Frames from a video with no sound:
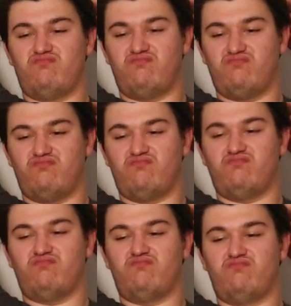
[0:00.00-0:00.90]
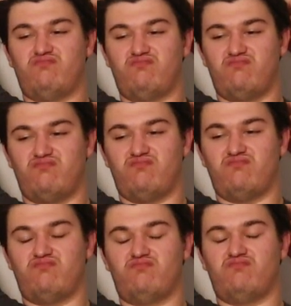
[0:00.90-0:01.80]

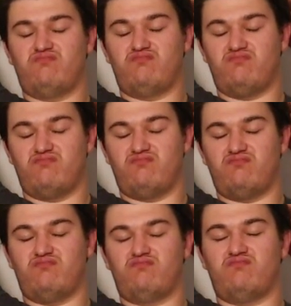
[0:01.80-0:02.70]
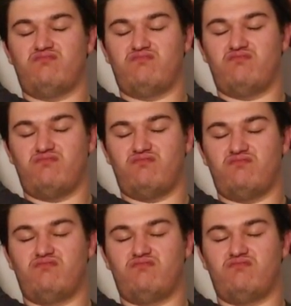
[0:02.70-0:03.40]
(silent)